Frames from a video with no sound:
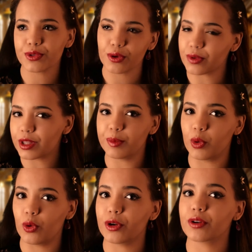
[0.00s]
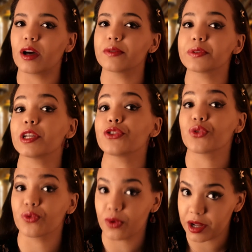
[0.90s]
are really more your
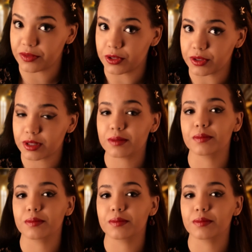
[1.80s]
conversational rivals.